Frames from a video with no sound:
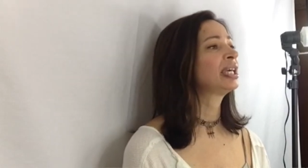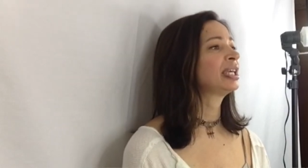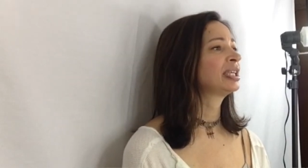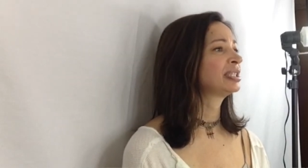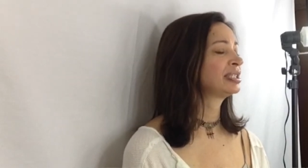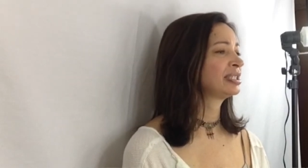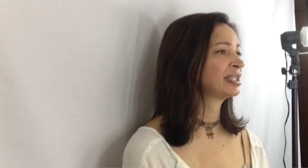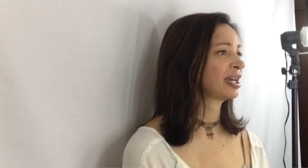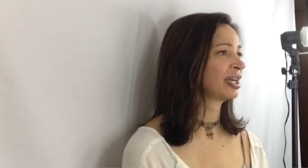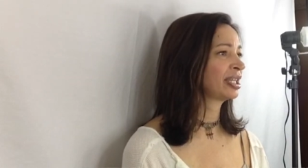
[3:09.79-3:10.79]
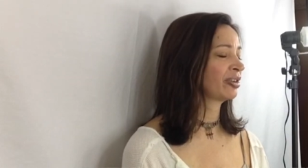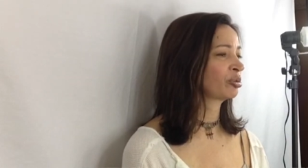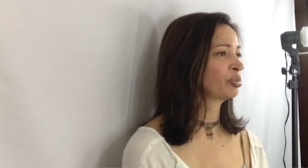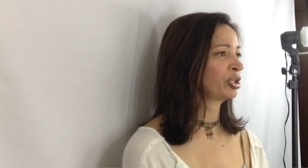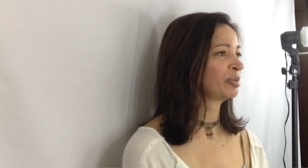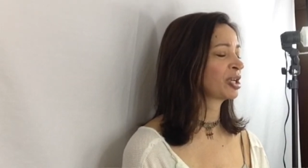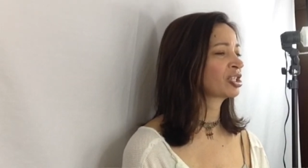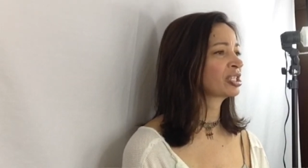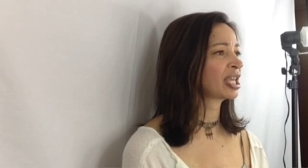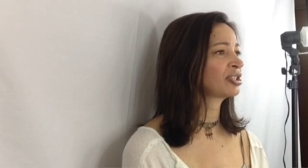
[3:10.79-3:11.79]
and they were pretty
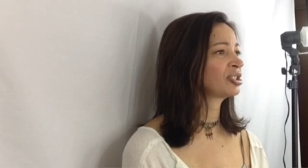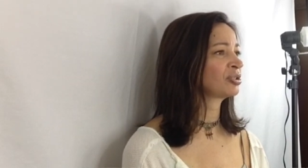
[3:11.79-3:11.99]
much set